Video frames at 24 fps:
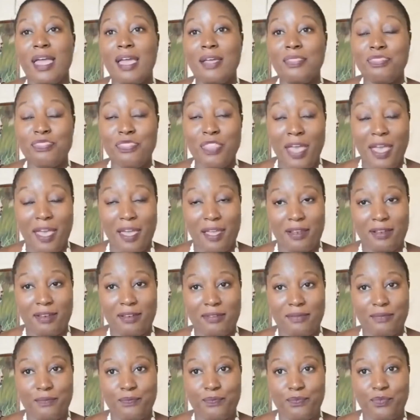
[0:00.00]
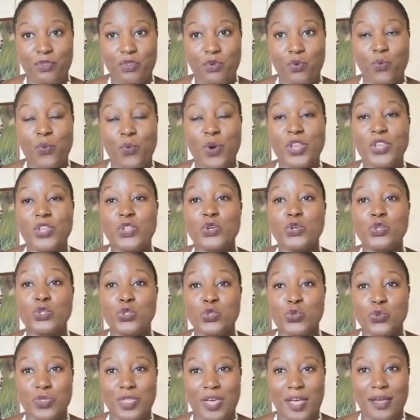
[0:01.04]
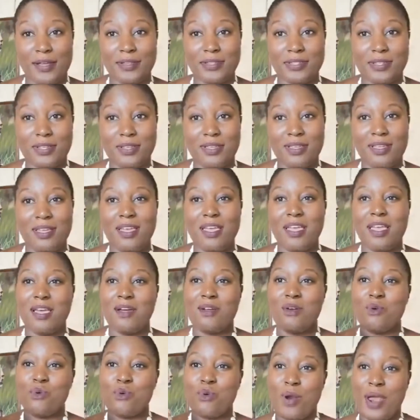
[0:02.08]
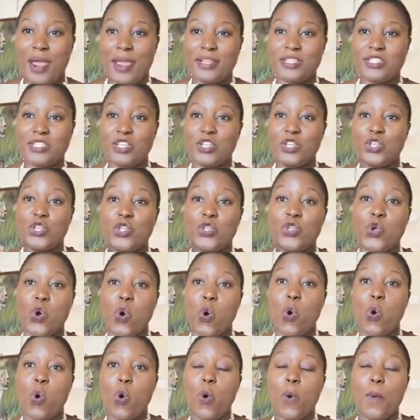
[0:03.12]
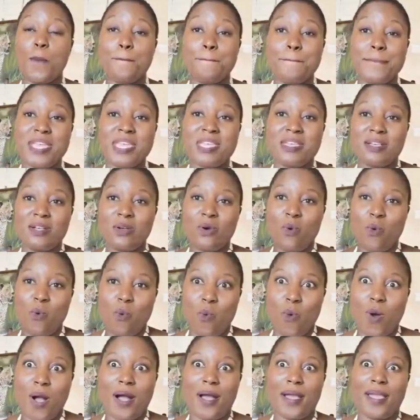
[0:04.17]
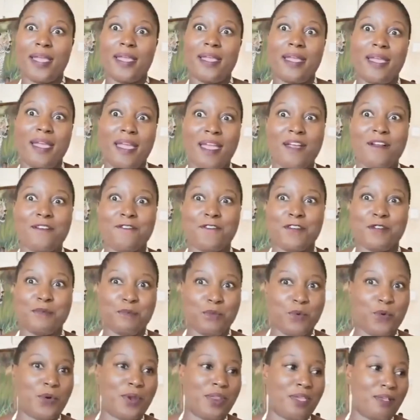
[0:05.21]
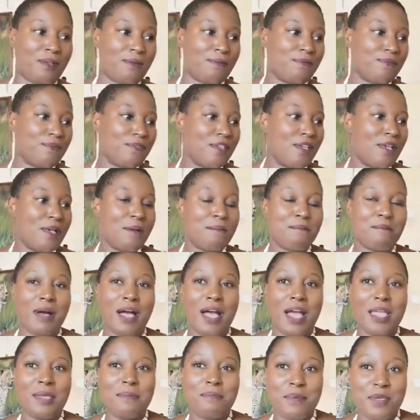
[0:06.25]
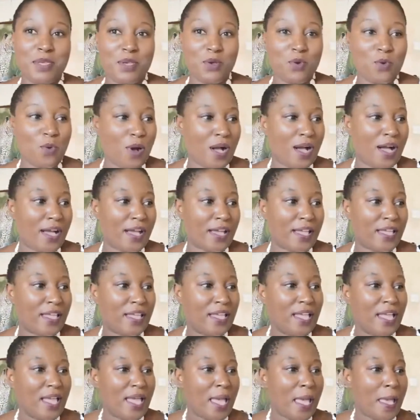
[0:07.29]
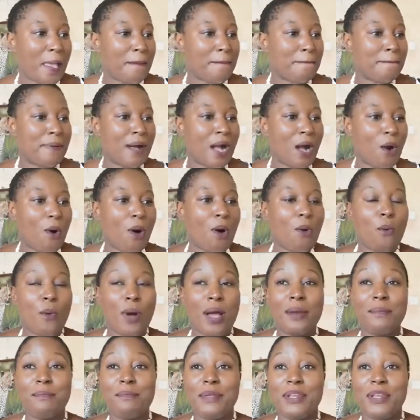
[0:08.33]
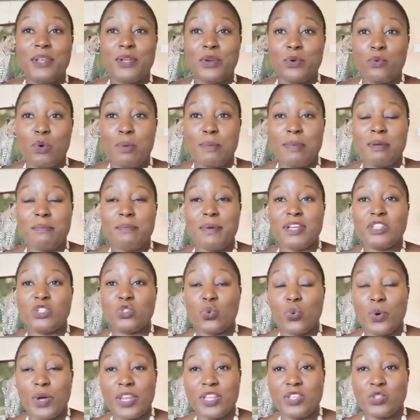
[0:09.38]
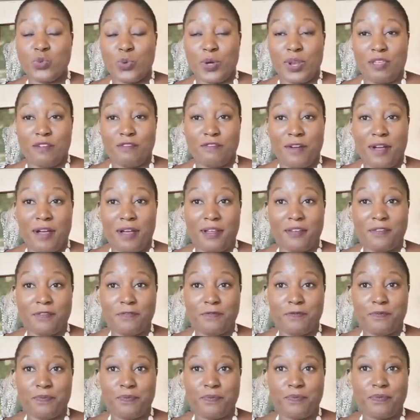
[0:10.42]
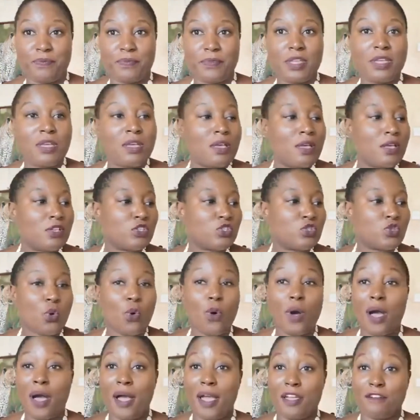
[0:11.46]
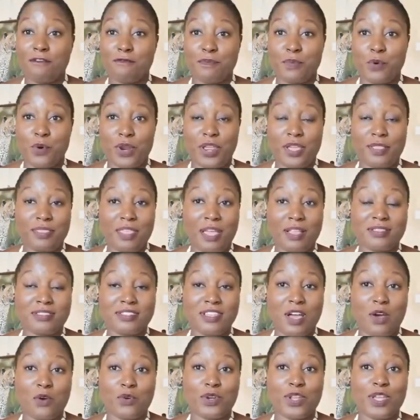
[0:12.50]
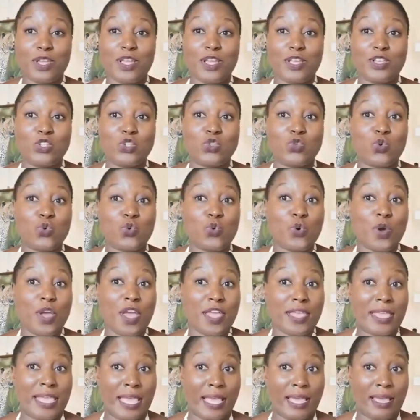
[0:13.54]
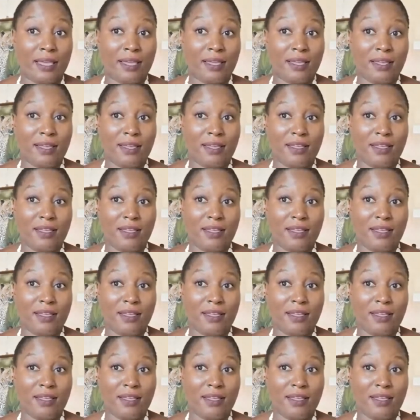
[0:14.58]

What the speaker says: And then when you do that, write your big why every morning. My big why: empower 1 million women by 2025. So I have broken that down into a year.